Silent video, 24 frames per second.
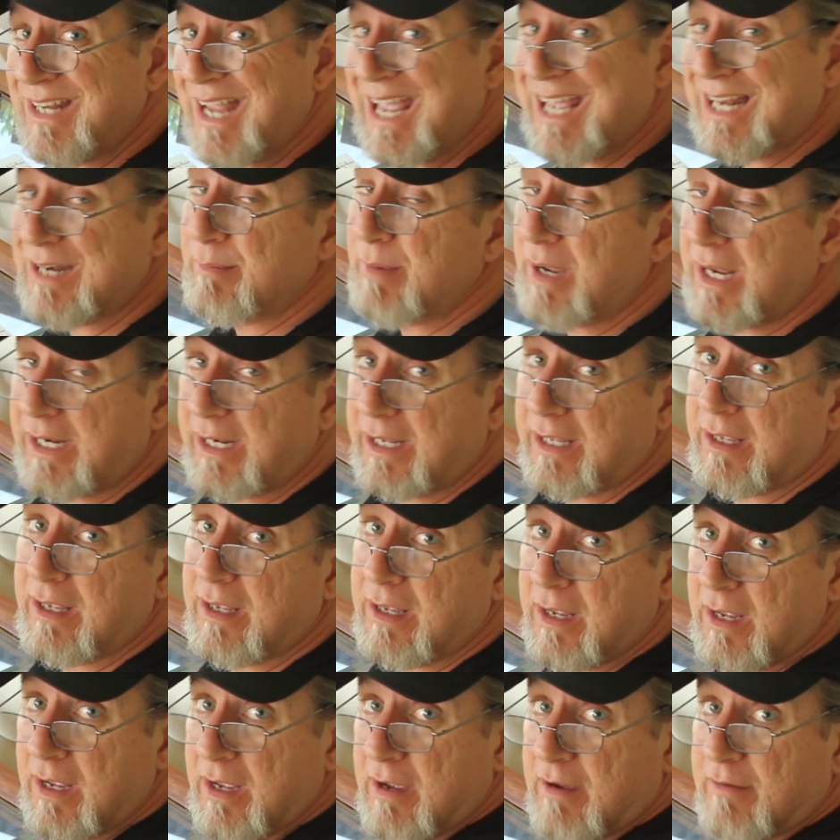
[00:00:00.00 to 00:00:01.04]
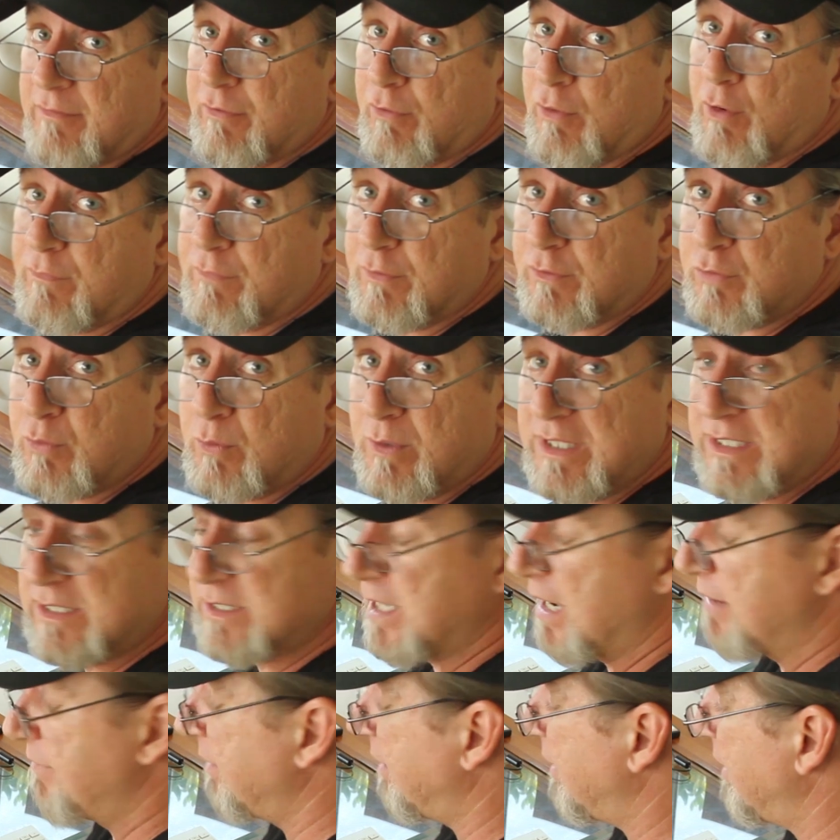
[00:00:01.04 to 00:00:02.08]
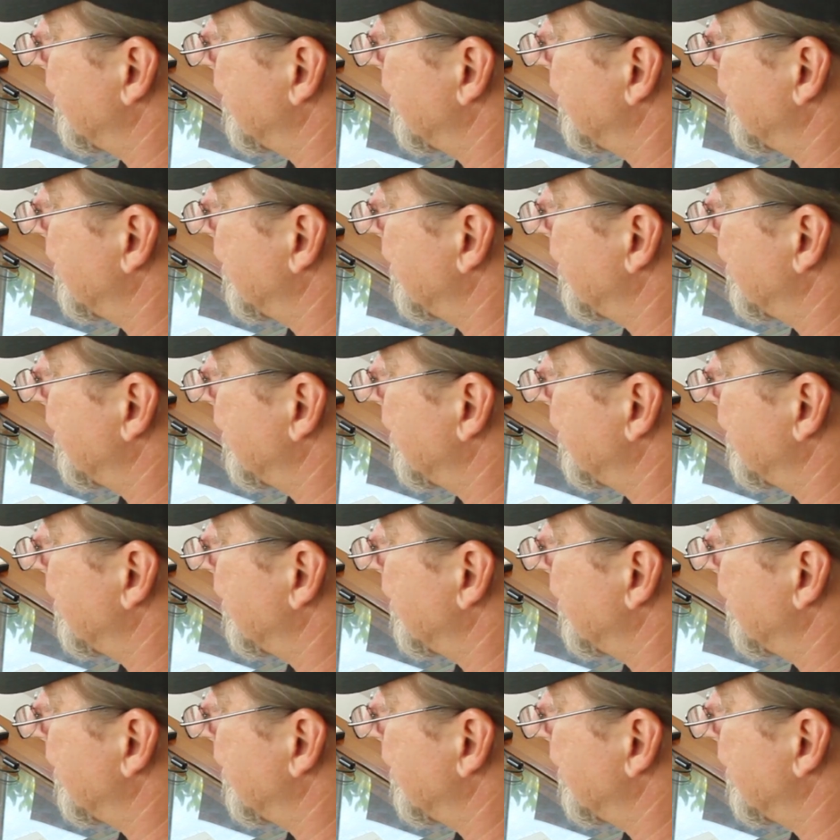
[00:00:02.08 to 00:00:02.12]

animating for over 27